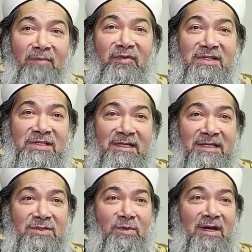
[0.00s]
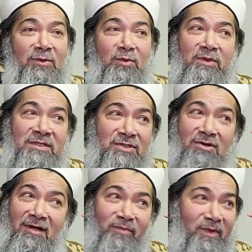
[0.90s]
obviously is one who is
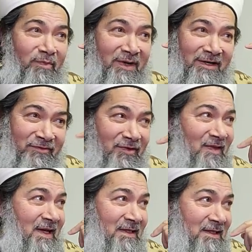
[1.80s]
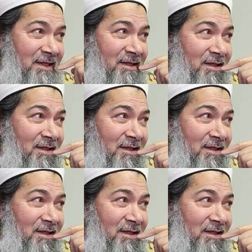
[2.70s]
not prepared for that day.